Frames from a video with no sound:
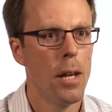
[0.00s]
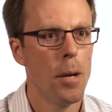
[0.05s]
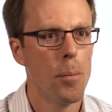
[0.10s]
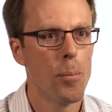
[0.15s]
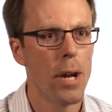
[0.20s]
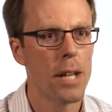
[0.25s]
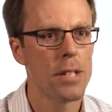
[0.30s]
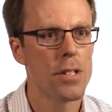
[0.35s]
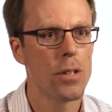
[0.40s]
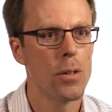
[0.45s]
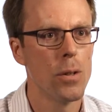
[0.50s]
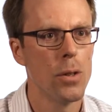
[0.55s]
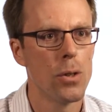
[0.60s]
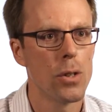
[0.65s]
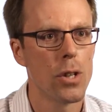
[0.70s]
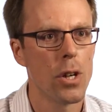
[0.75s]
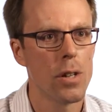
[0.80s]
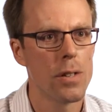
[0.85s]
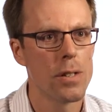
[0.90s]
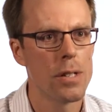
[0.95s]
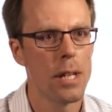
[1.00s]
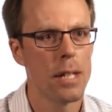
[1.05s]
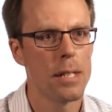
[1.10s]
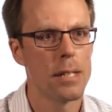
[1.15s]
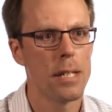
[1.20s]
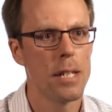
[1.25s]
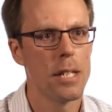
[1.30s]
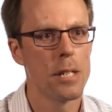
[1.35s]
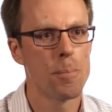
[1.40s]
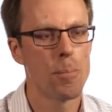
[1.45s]
Practical law
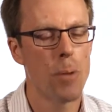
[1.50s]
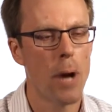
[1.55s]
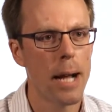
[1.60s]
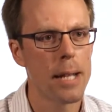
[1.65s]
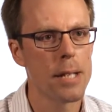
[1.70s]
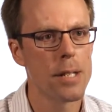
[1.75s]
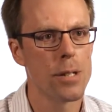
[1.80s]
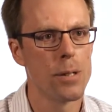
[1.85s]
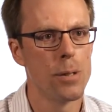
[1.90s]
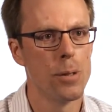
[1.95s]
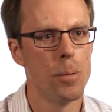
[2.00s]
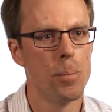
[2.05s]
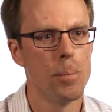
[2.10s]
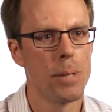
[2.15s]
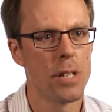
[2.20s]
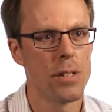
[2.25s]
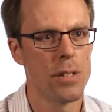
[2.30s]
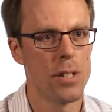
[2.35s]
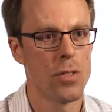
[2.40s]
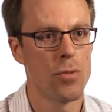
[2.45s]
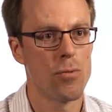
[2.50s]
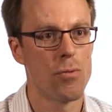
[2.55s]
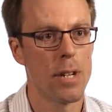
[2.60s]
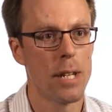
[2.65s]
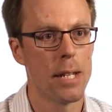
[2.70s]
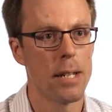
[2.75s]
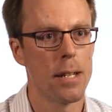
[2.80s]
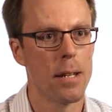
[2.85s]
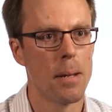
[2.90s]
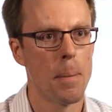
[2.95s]
content is practical because it's
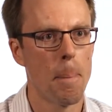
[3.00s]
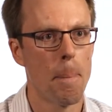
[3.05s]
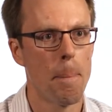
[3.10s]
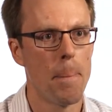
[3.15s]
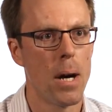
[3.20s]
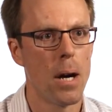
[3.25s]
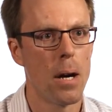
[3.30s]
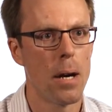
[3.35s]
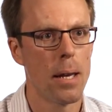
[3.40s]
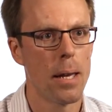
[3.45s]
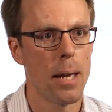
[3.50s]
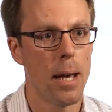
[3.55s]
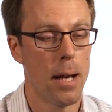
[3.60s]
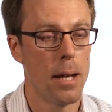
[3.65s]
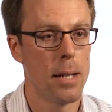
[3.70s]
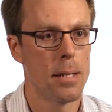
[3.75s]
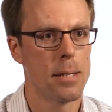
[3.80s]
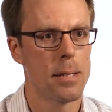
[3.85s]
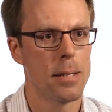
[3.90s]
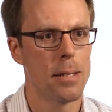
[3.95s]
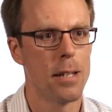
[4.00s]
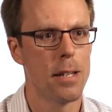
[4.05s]
written by us,